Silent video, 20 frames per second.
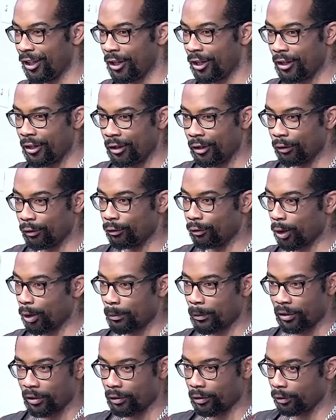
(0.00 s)
The Romans
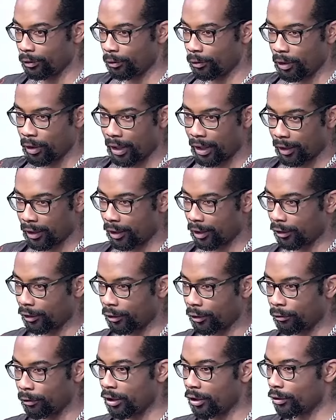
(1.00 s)
could do that thing, the
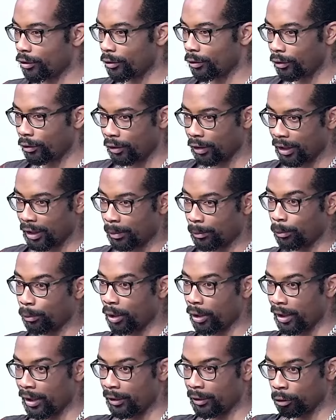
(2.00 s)
Greeks could do that thing,
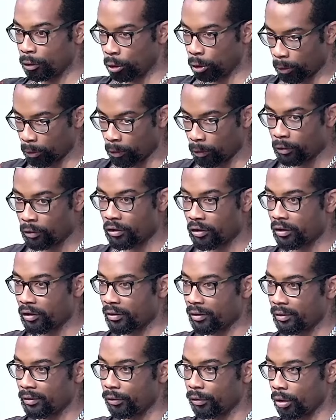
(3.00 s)
but Jews
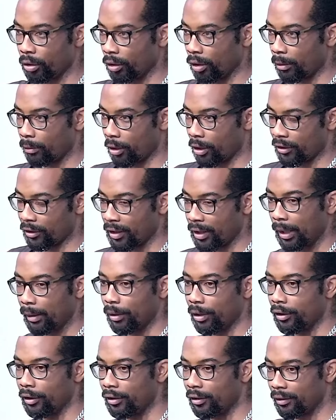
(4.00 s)
do not walk on the Sabbath.
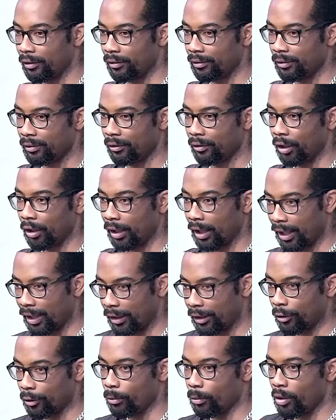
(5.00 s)
Regardless of
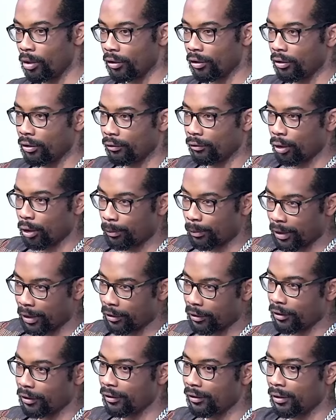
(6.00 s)
what the Romans
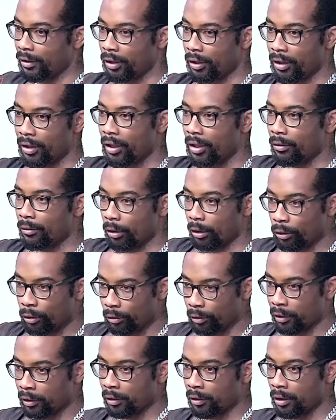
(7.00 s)
were doing,
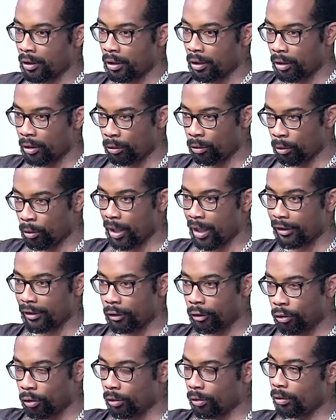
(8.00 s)
you as a
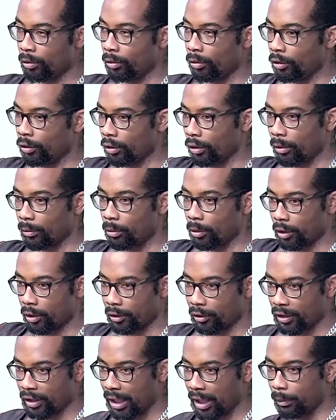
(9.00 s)
Jew, you do not walk on the
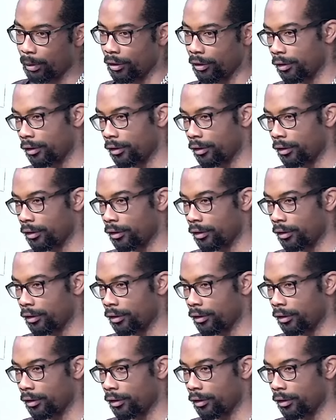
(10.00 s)
Sabbath.